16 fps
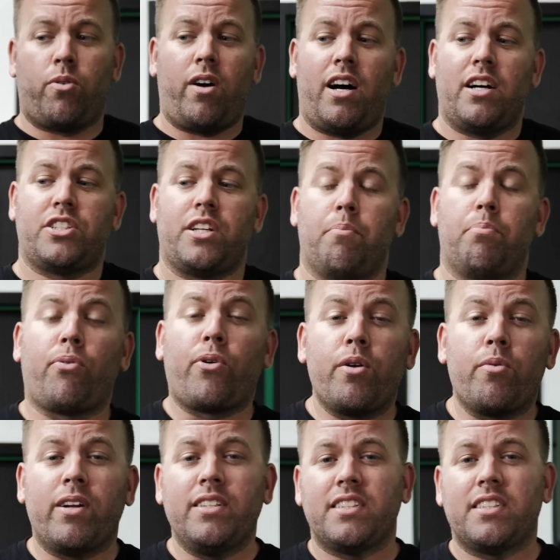wash and
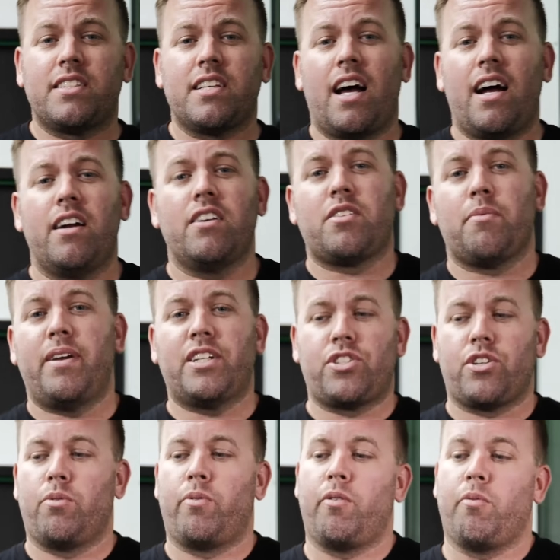pre-rinse the tire to make
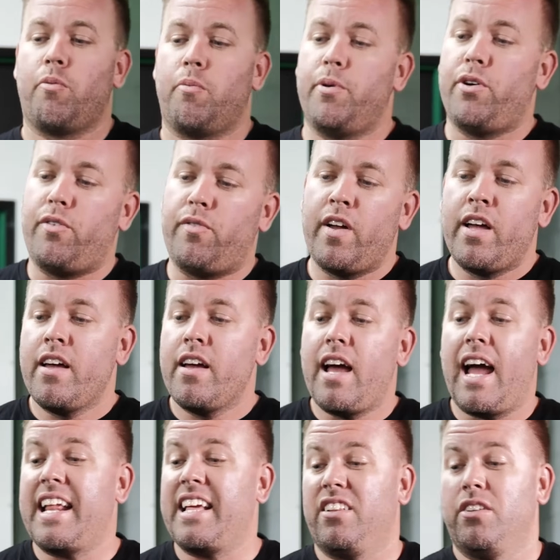sure we remove
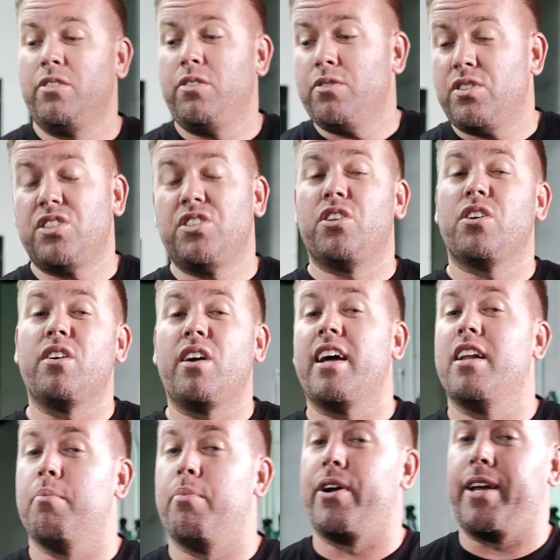any loose dirt
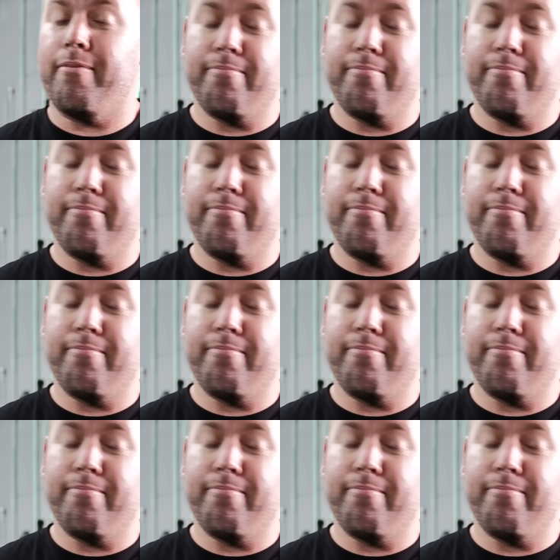and debris.